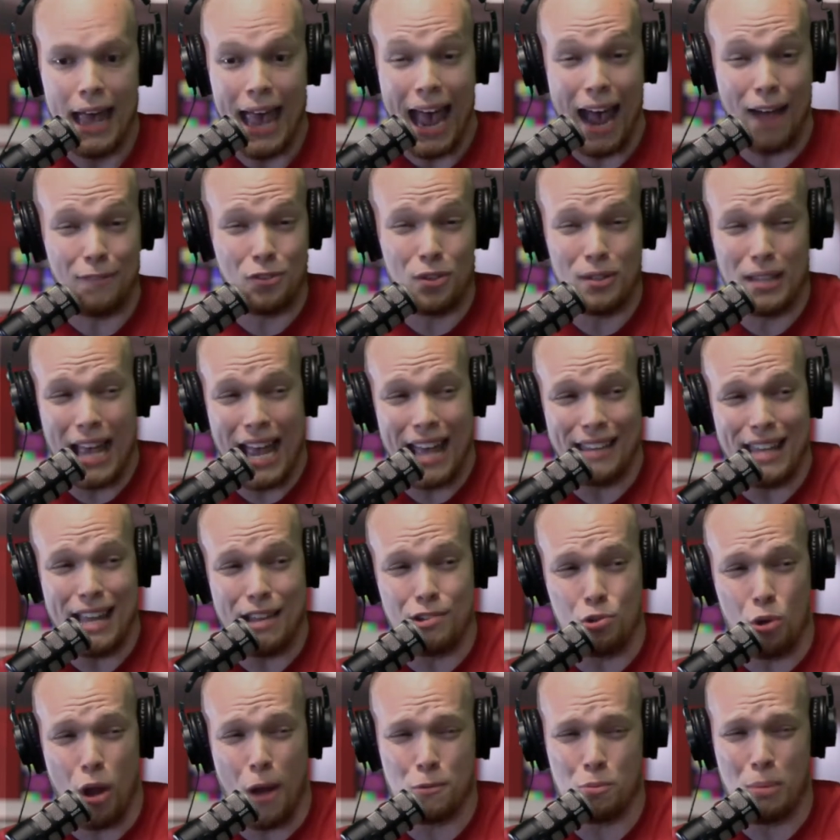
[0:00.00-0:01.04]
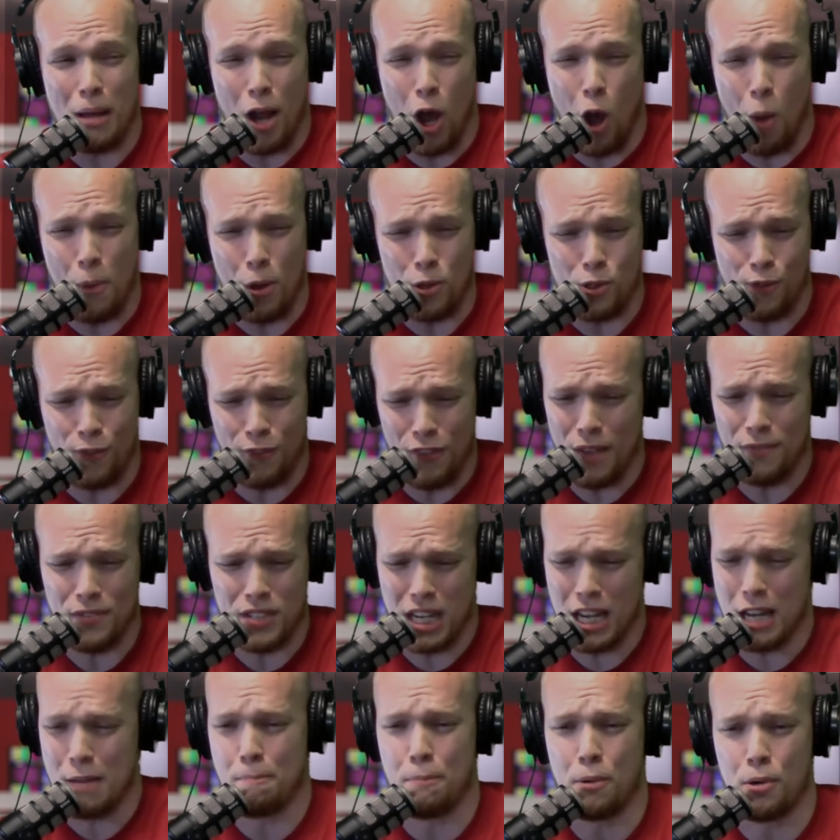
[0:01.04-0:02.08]
After that, that drops by almost
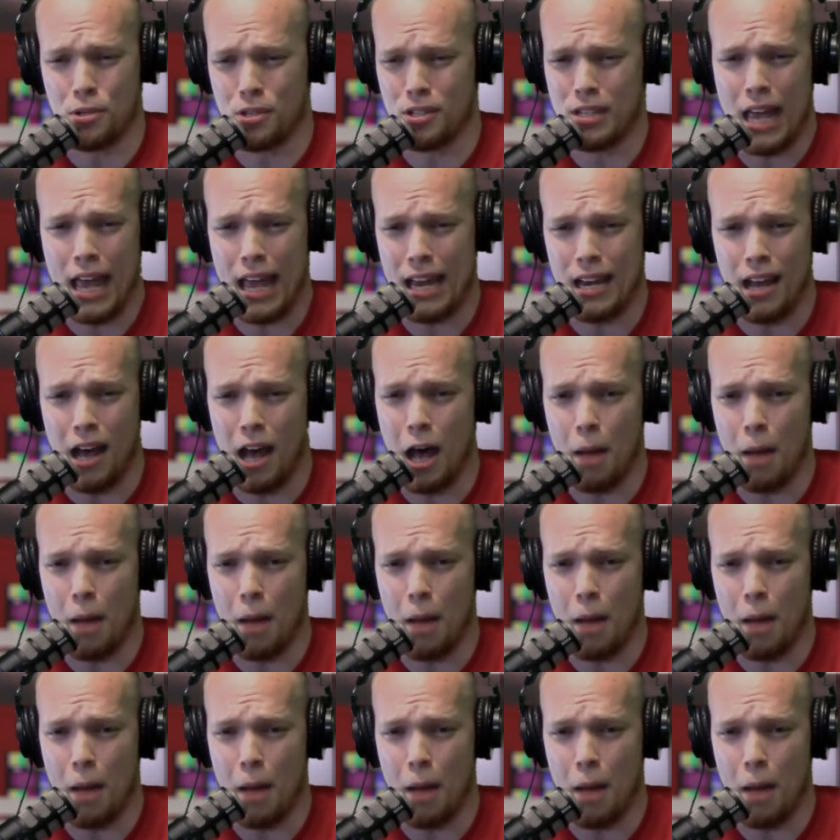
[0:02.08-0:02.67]
15%.